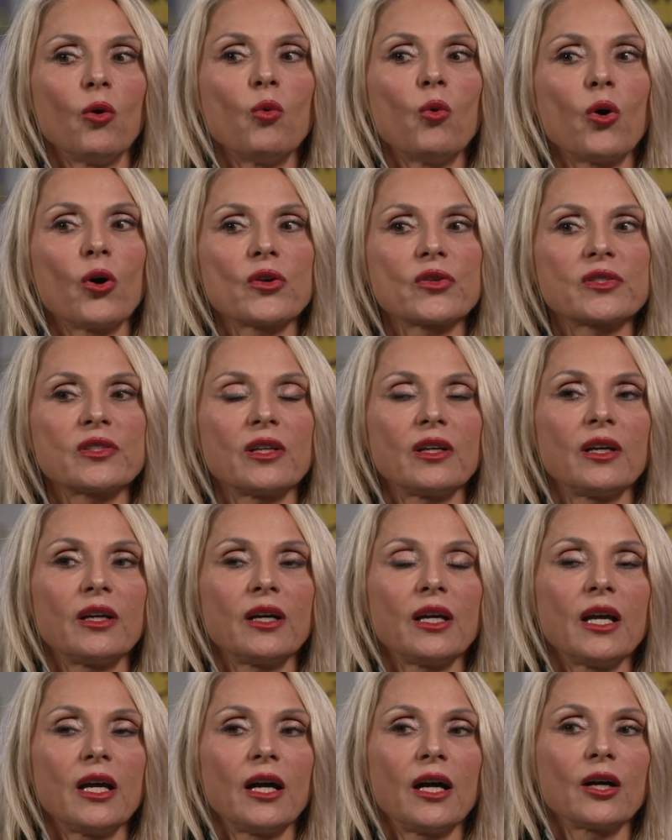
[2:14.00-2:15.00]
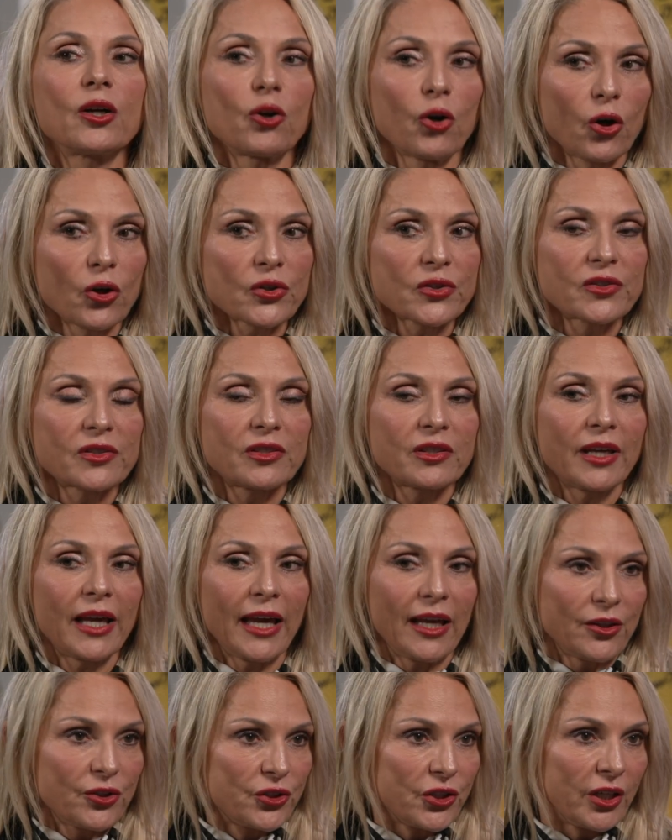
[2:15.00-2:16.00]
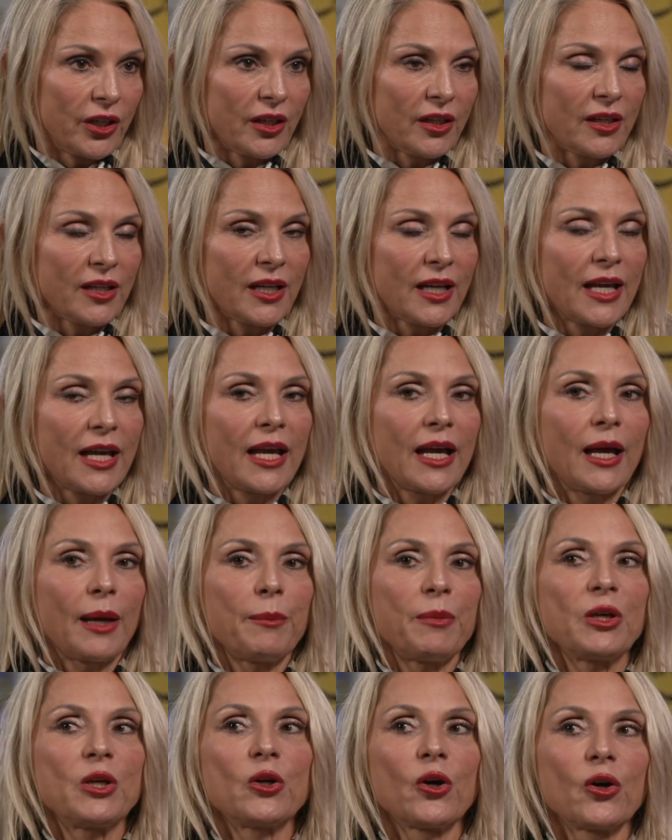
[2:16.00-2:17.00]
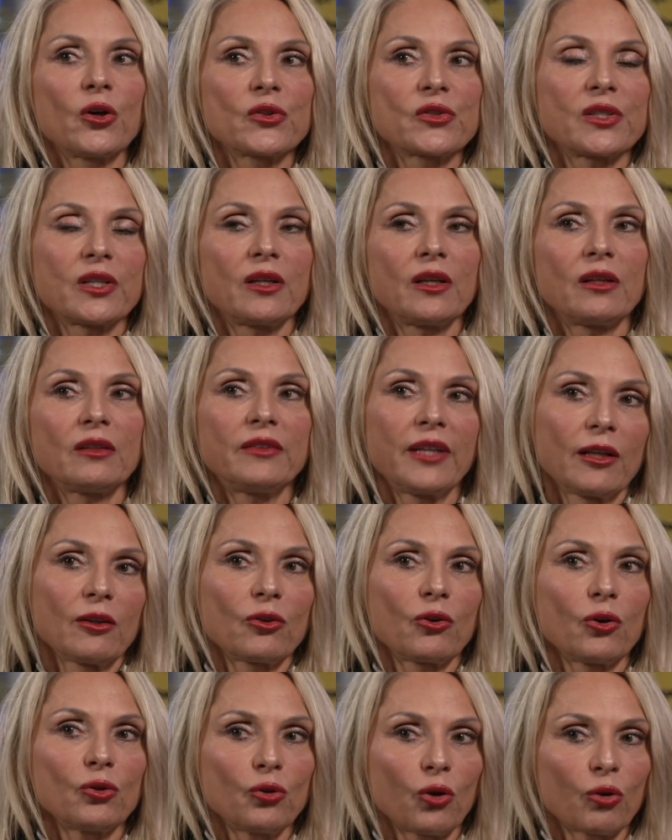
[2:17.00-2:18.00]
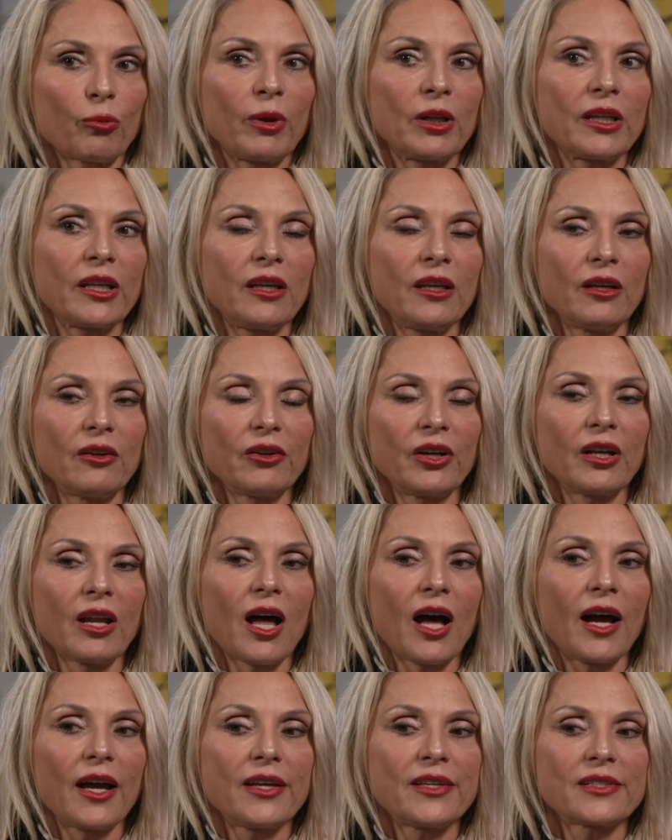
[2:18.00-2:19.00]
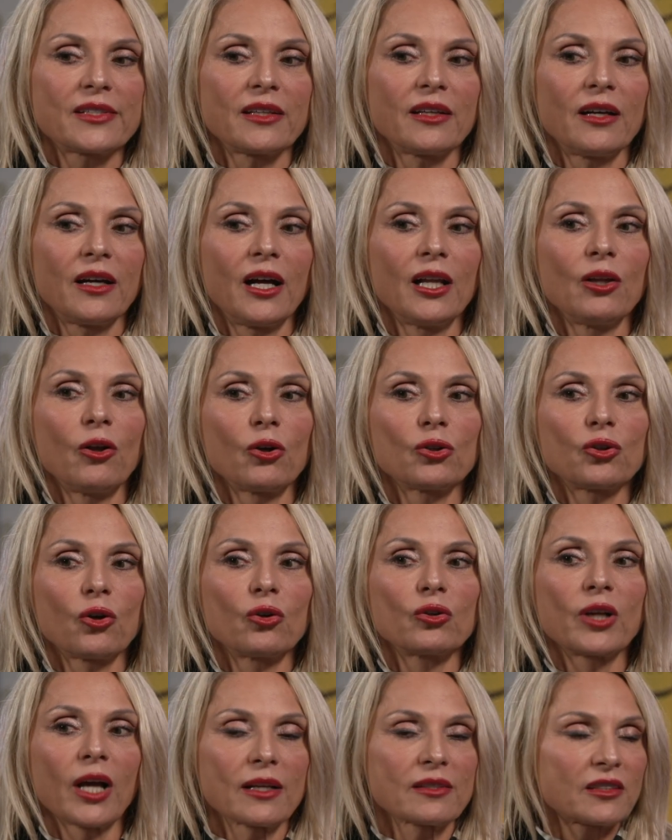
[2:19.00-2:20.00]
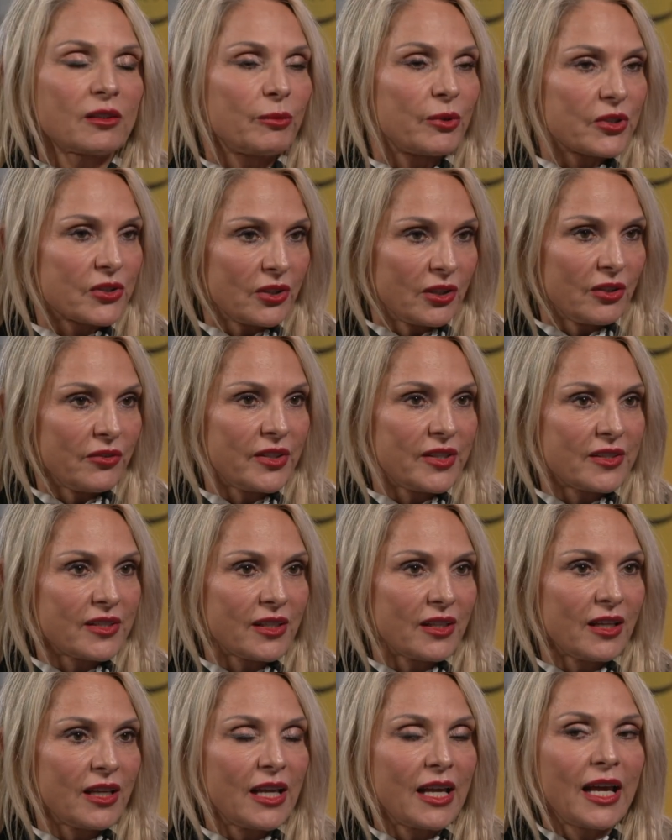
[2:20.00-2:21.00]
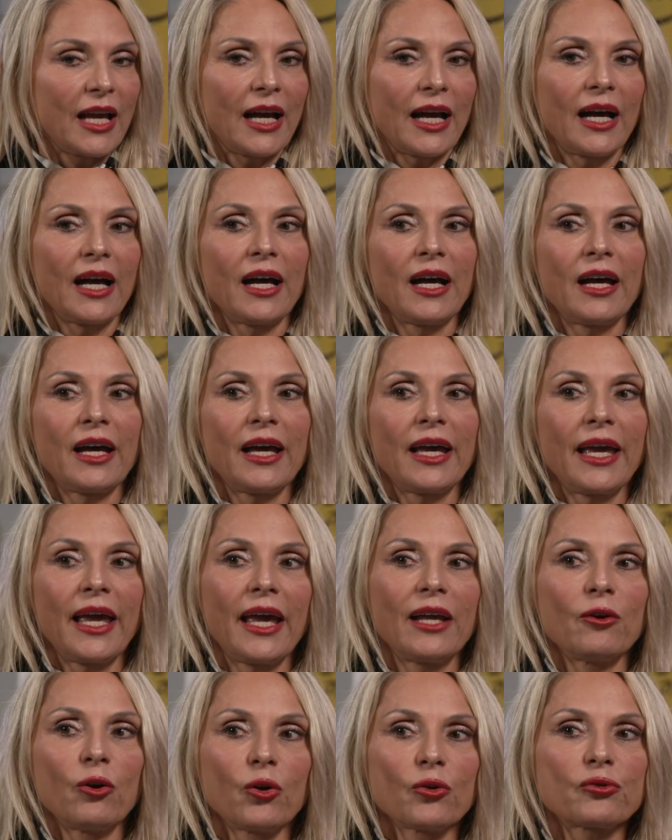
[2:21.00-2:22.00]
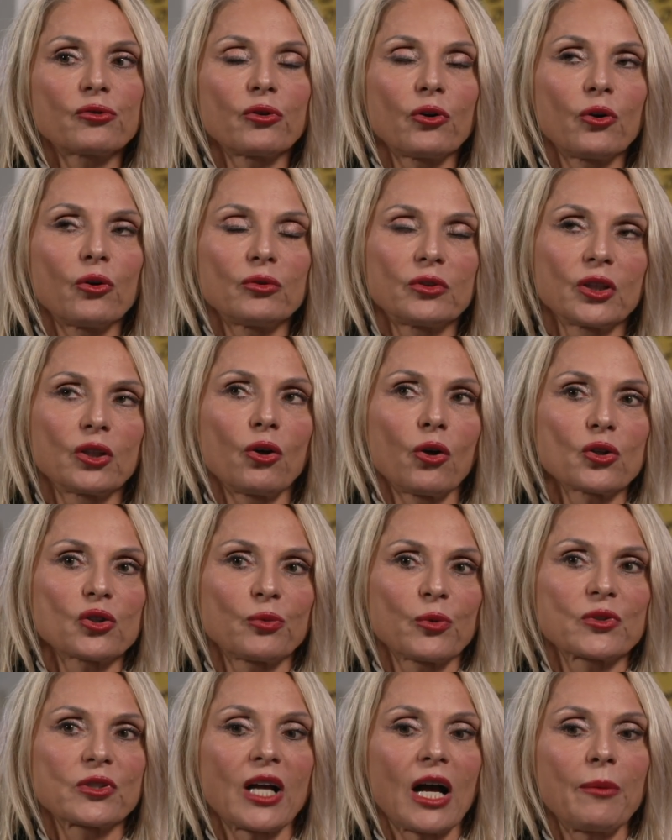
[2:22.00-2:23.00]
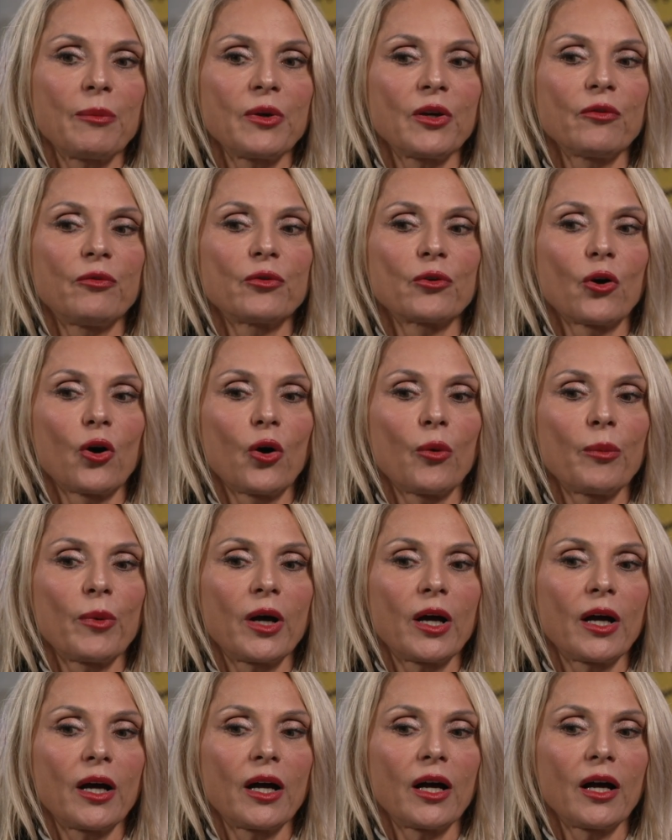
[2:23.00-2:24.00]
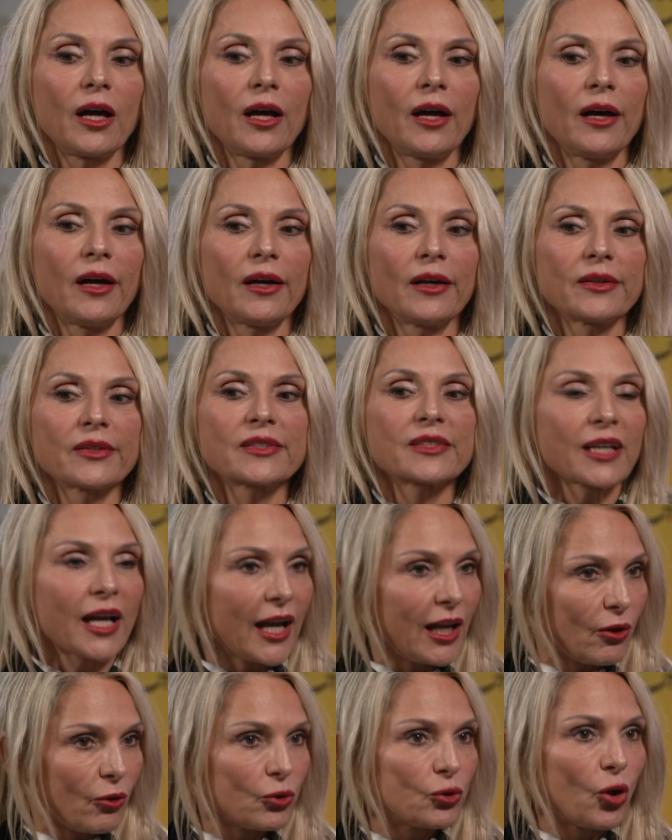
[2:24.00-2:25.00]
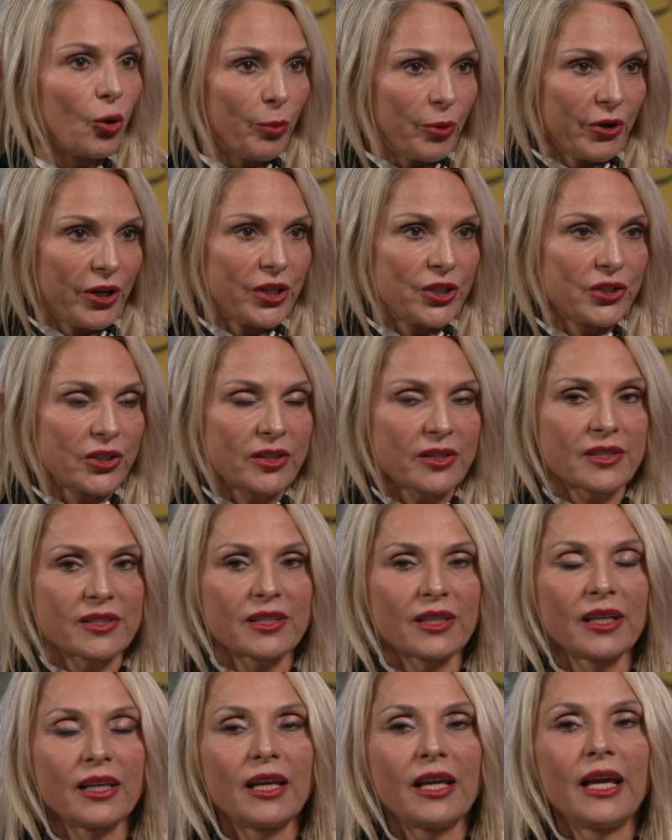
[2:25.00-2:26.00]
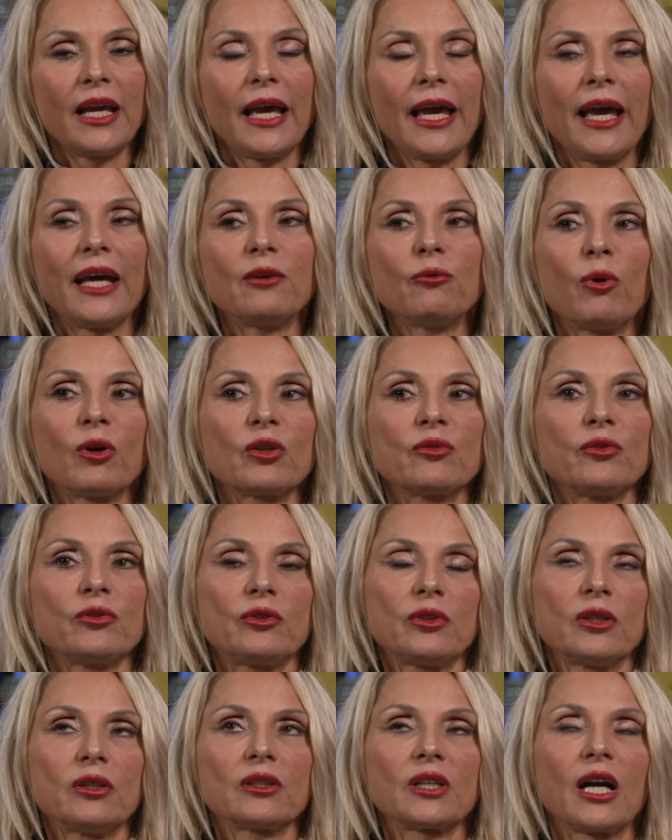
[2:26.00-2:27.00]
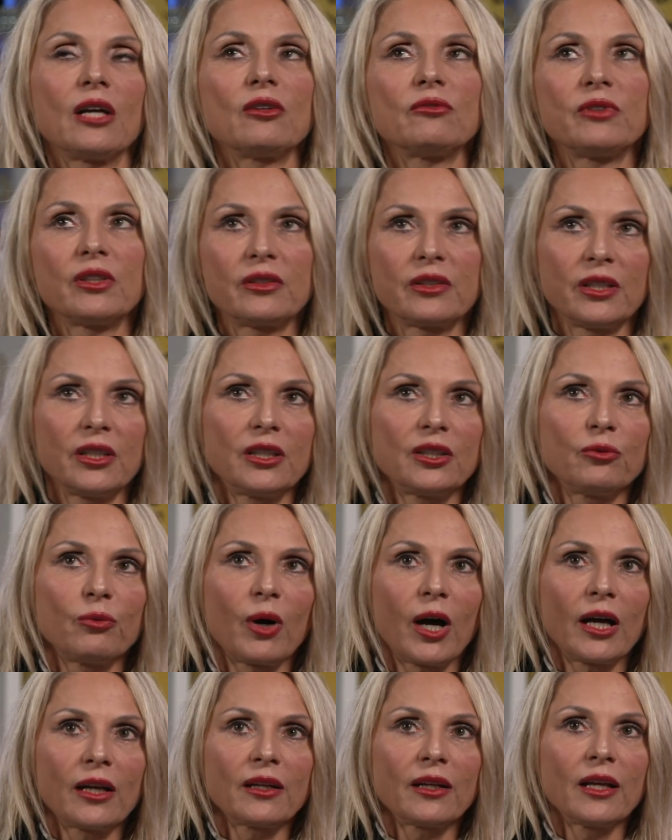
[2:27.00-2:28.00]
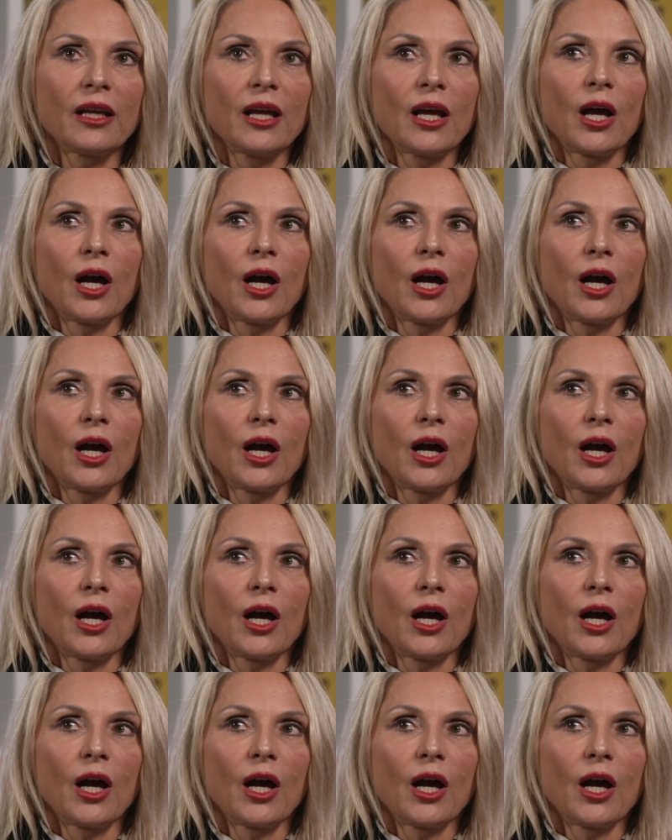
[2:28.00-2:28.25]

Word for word: was costs and churn, because telco normally relies a lot on customer service, and also the cost was coming coming from uh, uh, siloed operations. And one of the uh, kind of the third one